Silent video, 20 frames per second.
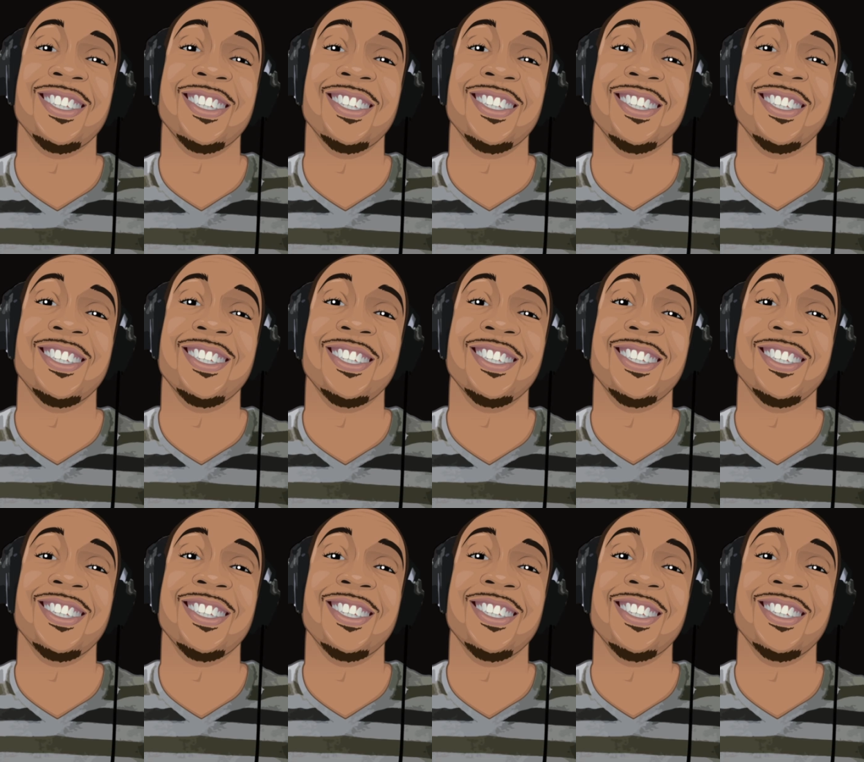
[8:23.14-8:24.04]
and
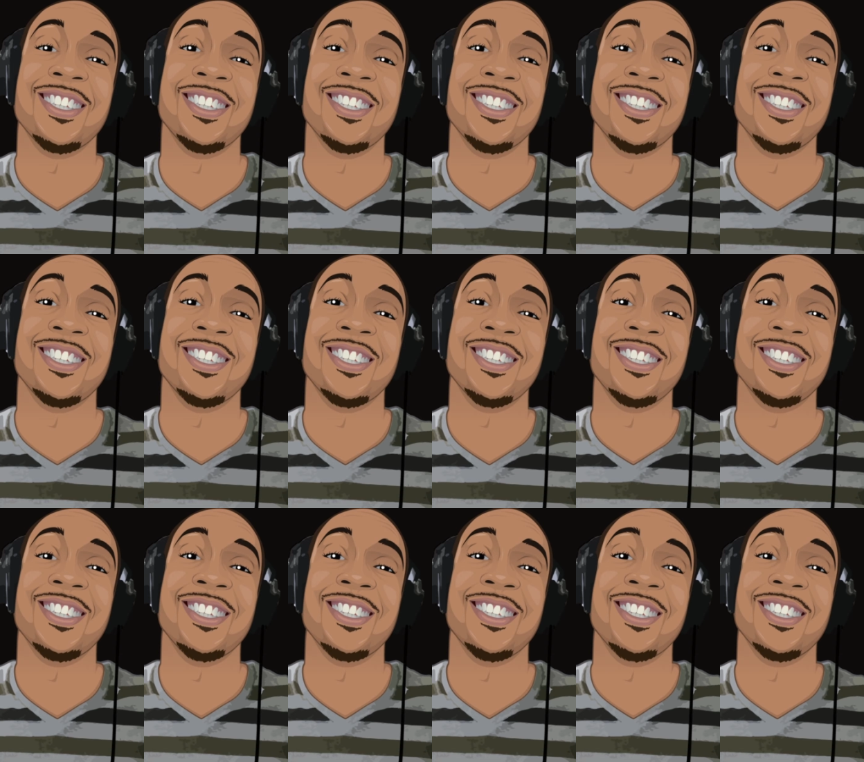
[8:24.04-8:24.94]
also
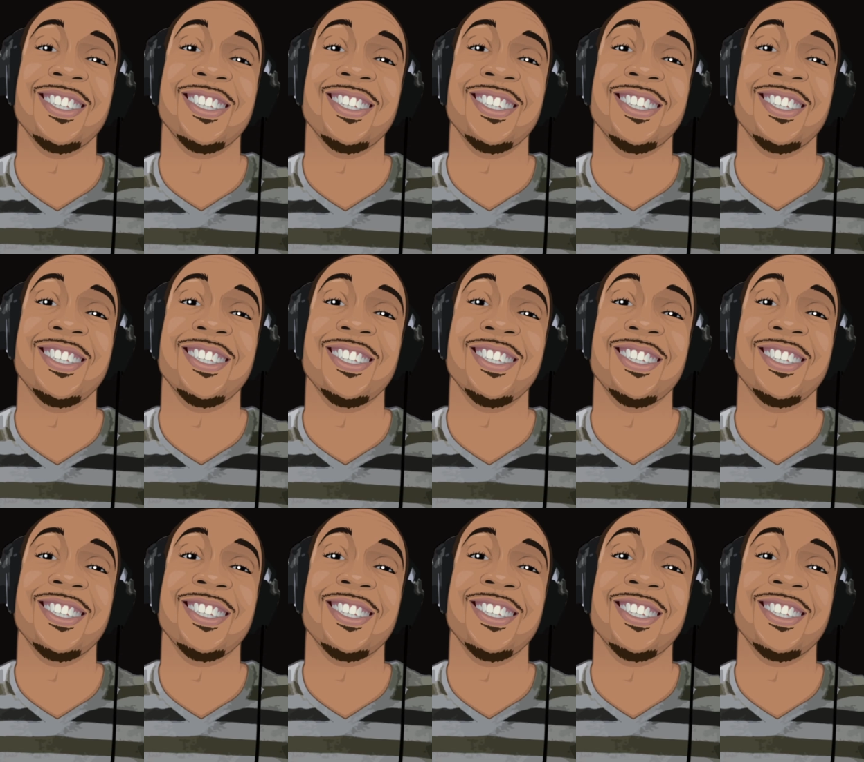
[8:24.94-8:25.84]
so keep that in
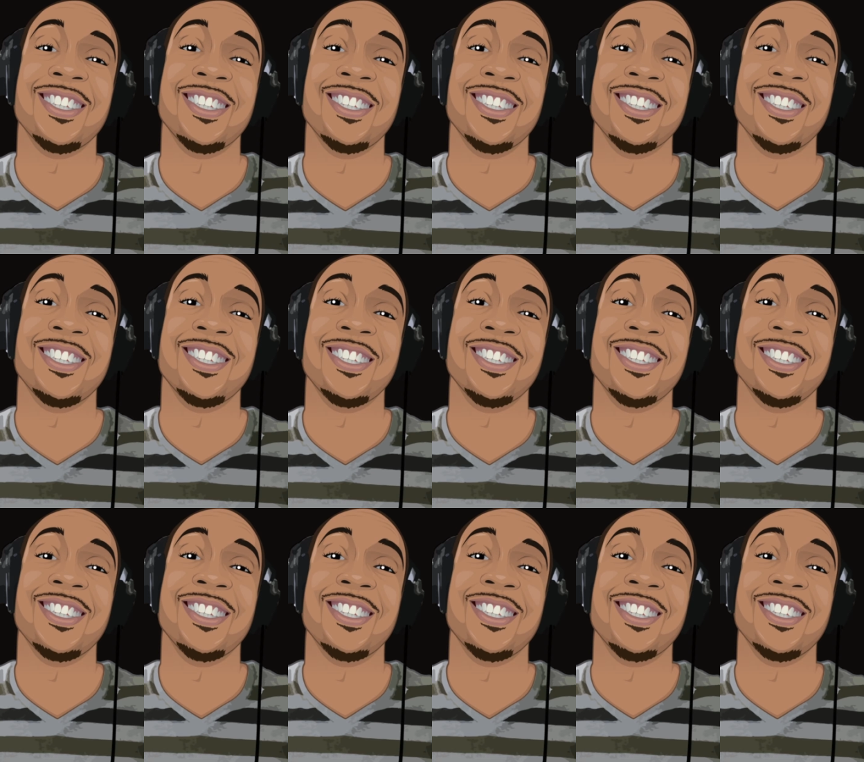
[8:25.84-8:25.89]
mind